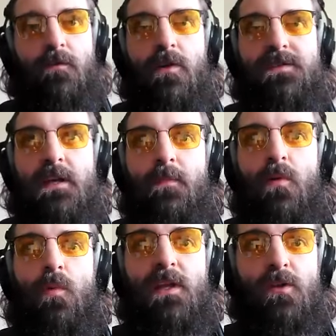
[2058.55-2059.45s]
For
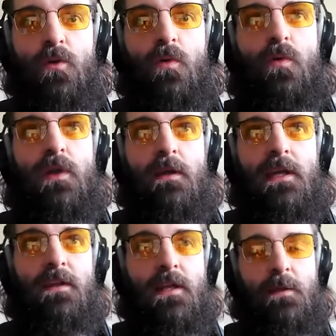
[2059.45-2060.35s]
example,
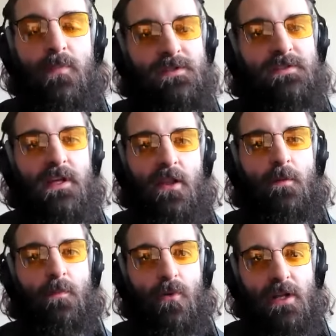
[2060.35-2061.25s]
he puts together
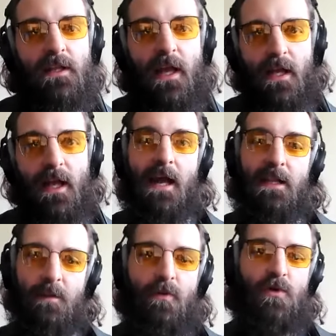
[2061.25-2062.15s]
a pretty like
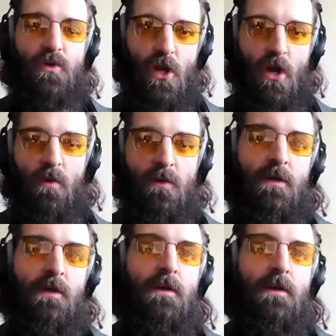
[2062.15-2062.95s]
highly produced show.